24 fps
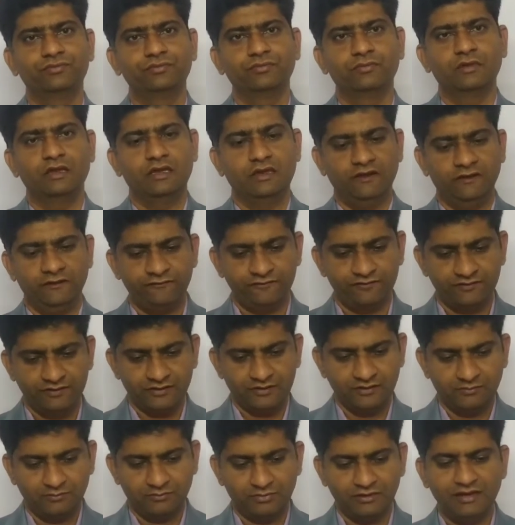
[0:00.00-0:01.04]
If
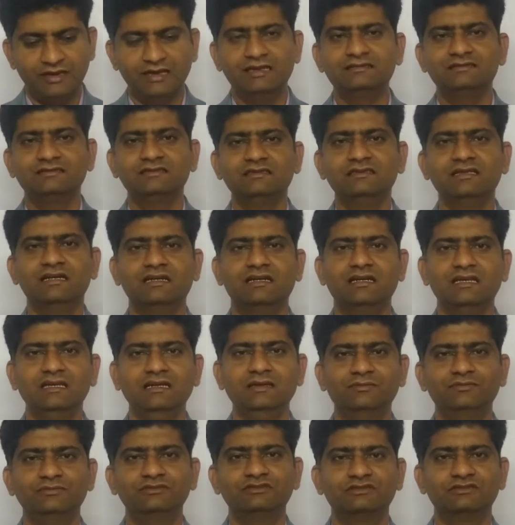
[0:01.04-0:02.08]
players in the team
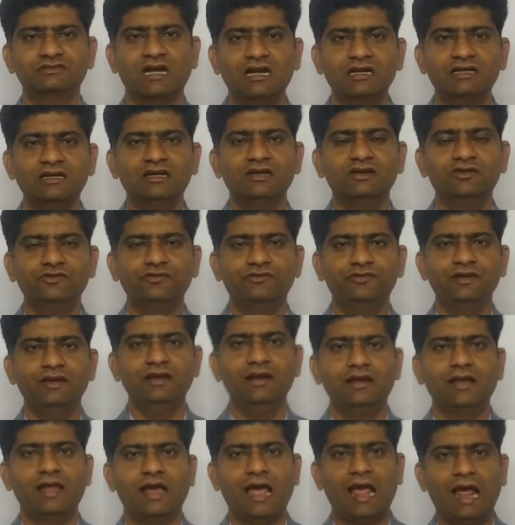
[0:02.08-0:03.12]
started to feel
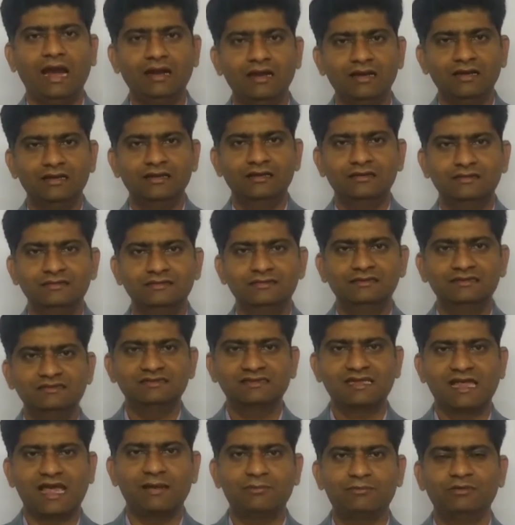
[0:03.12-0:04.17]
that this
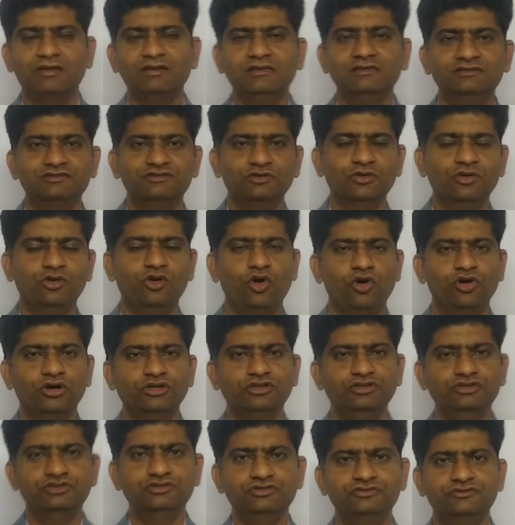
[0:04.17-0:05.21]
captain is no longer
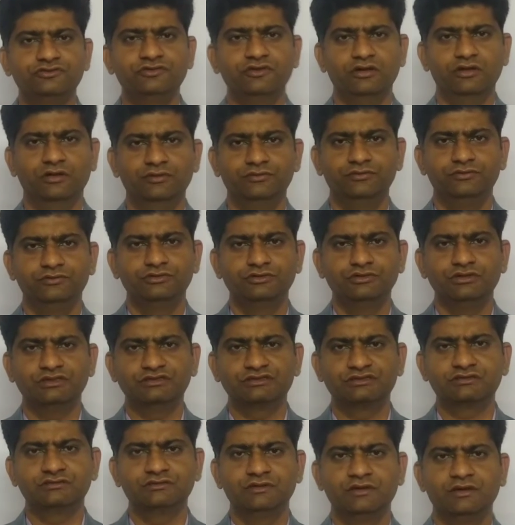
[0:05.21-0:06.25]
useful to us
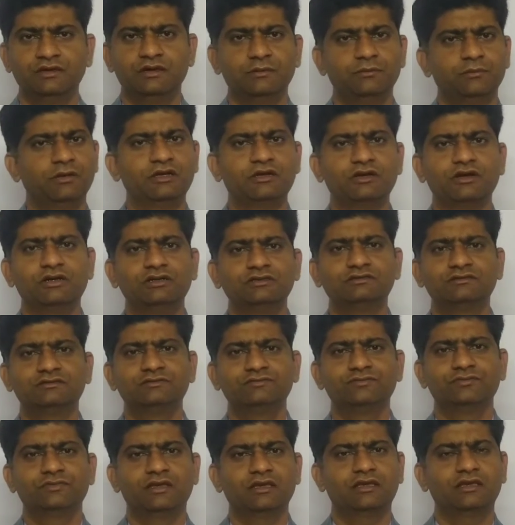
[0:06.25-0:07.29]
because
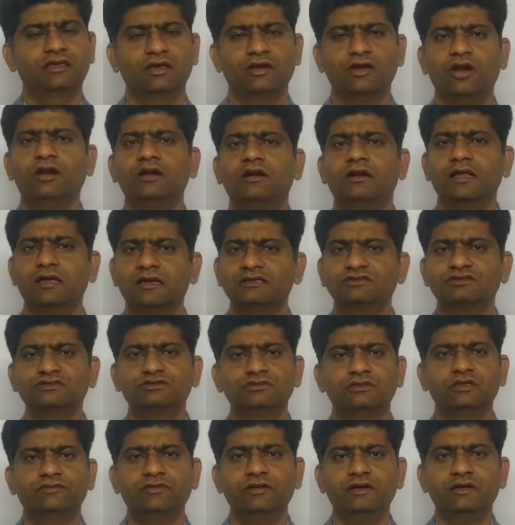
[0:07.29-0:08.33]
he cannot take us to the
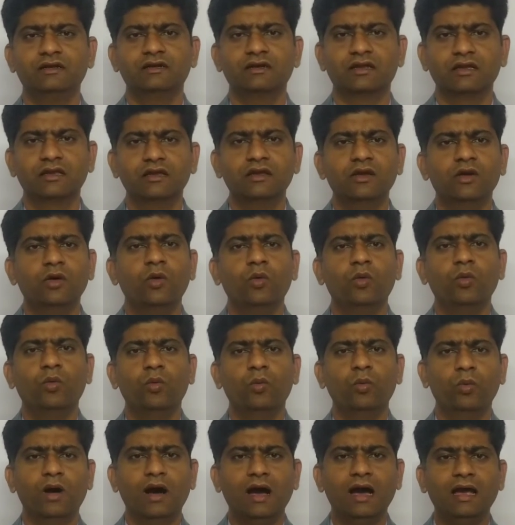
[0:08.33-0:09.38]
victory,
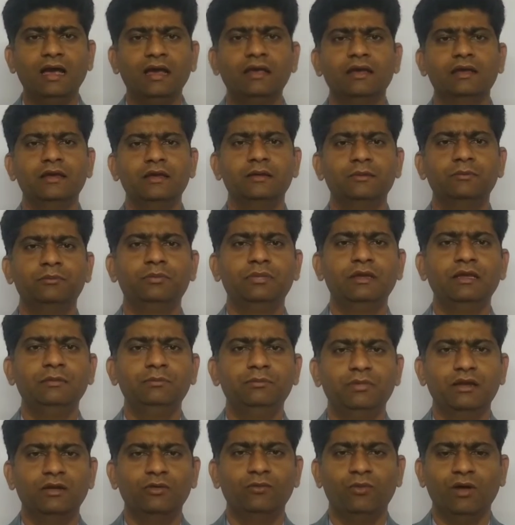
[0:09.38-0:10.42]
why
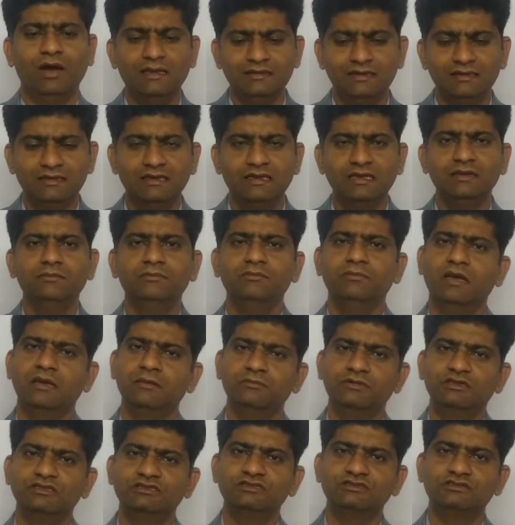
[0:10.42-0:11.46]
the team
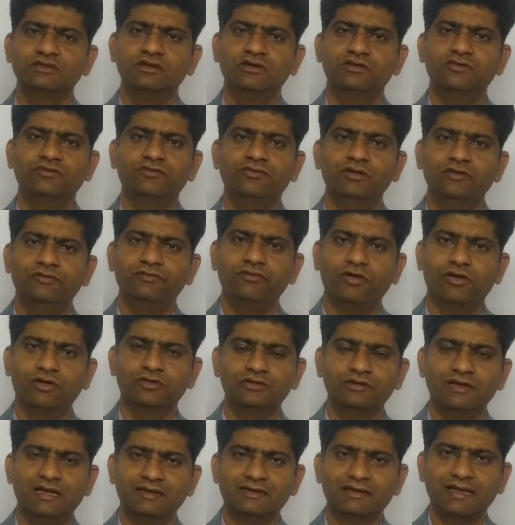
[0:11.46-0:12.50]
members will follow
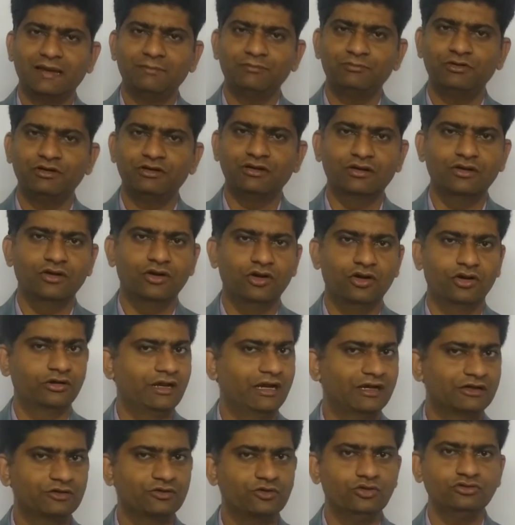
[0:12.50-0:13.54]
that captain or that
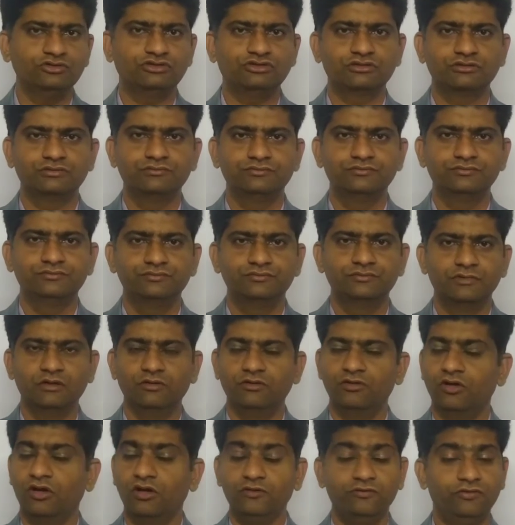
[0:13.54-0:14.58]
coach? They will
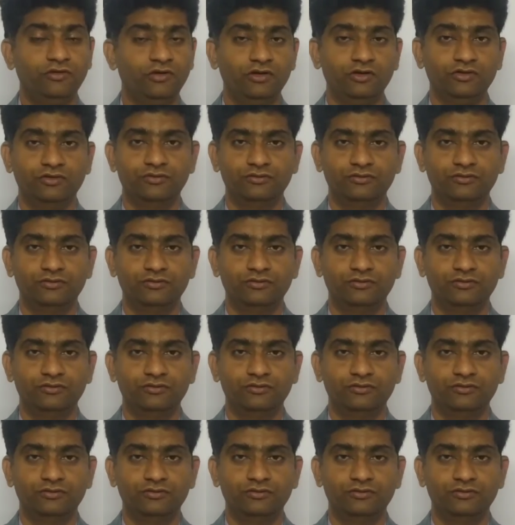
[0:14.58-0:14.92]
not follow.